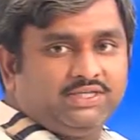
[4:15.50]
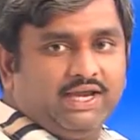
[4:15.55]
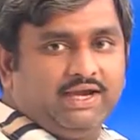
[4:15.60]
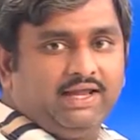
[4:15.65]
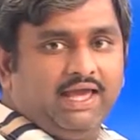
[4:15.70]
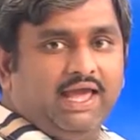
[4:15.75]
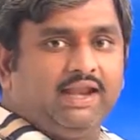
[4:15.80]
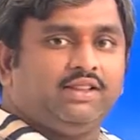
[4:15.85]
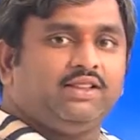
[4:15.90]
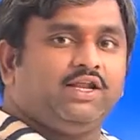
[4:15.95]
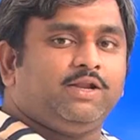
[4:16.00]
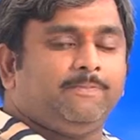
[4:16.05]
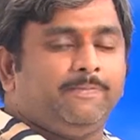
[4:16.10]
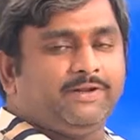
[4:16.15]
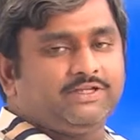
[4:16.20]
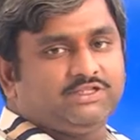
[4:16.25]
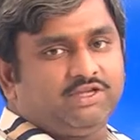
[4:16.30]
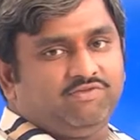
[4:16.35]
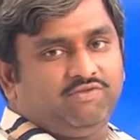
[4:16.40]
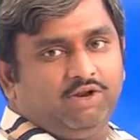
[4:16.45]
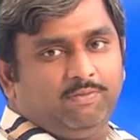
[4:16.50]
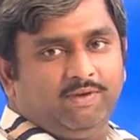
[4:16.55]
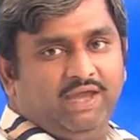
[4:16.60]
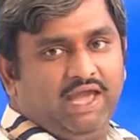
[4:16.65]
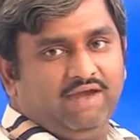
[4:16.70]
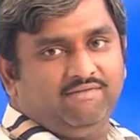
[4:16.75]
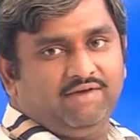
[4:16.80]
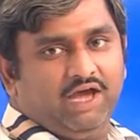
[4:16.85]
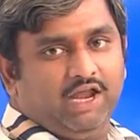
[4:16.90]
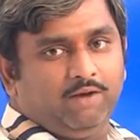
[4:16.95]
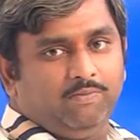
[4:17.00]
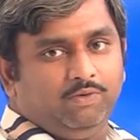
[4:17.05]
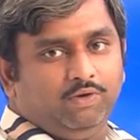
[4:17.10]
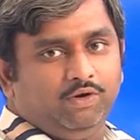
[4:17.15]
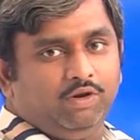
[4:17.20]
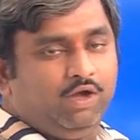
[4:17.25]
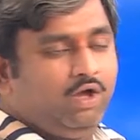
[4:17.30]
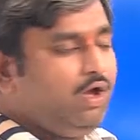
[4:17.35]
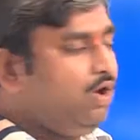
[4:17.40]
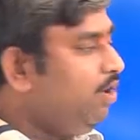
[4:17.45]
side, another person will be
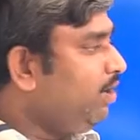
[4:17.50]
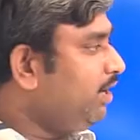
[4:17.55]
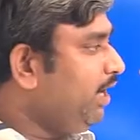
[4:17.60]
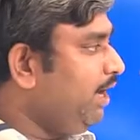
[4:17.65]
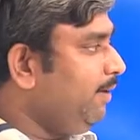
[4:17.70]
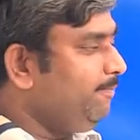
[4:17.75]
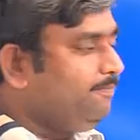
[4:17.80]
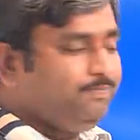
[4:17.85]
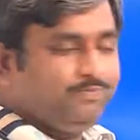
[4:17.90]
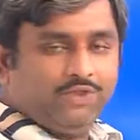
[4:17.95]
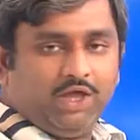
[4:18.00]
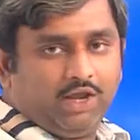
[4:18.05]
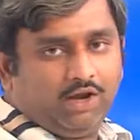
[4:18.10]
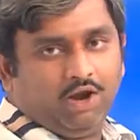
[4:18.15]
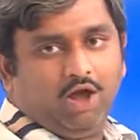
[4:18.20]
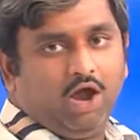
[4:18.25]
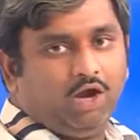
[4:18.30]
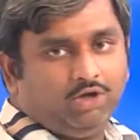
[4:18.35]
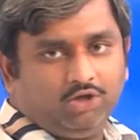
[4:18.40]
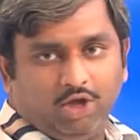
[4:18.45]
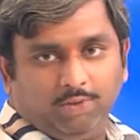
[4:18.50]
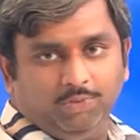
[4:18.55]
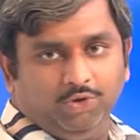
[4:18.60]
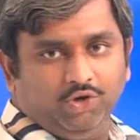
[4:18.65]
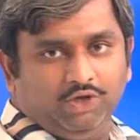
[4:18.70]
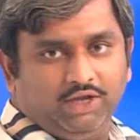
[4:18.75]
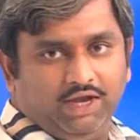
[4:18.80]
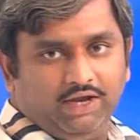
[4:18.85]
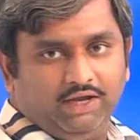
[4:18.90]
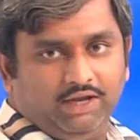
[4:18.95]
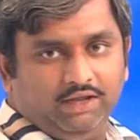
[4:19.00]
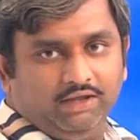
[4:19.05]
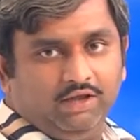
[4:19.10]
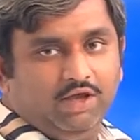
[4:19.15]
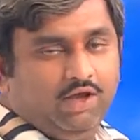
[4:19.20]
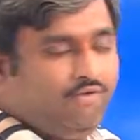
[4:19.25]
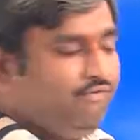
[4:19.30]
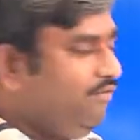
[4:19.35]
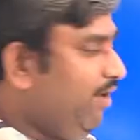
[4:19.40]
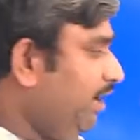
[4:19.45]
available. Okay, they are not
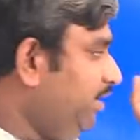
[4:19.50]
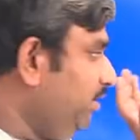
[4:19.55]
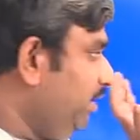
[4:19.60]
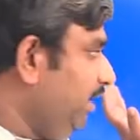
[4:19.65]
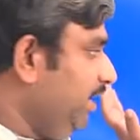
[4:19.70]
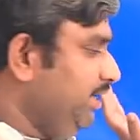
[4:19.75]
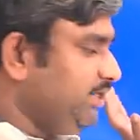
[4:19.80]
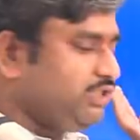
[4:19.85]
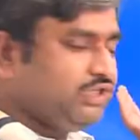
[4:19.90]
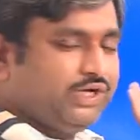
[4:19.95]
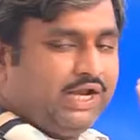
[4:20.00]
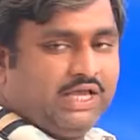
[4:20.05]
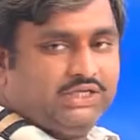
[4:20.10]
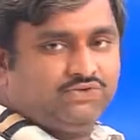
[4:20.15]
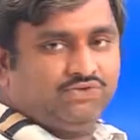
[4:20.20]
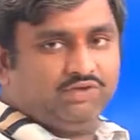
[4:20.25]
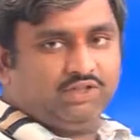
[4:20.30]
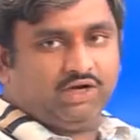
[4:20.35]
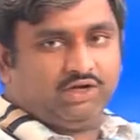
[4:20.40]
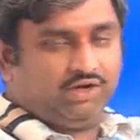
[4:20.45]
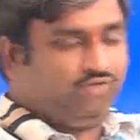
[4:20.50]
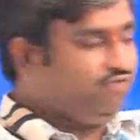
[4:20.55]
communicating. When he is transferred that